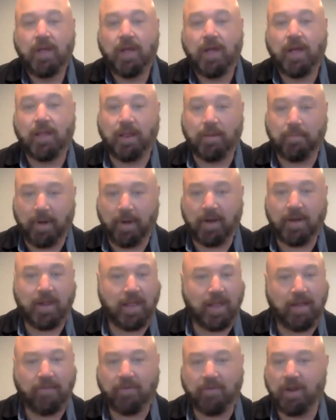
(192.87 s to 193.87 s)
And then Monday
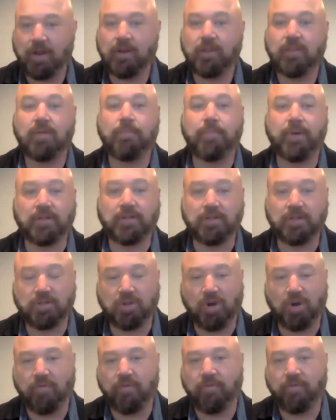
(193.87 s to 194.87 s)
evening, the business
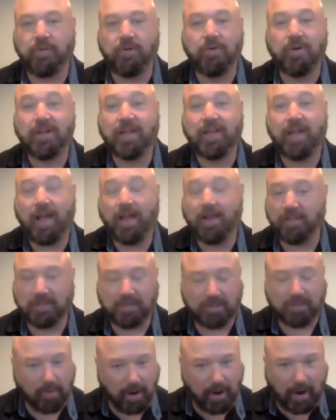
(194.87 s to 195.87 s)
overview. Again, this
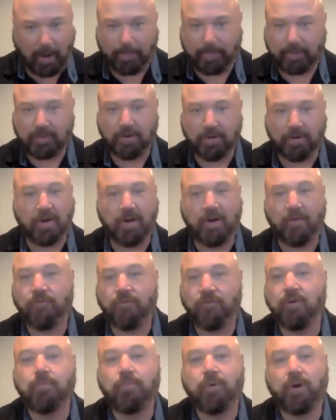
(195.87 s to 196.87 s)
great opportunity
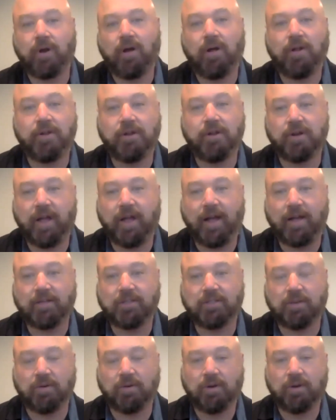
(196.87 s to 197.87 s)
for you to bring all your
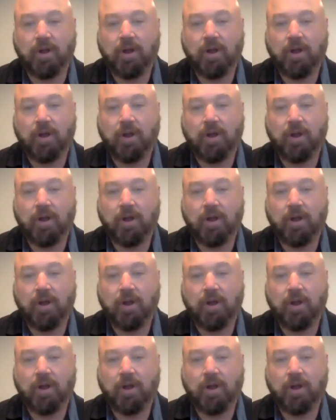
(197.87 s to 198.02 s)
guests and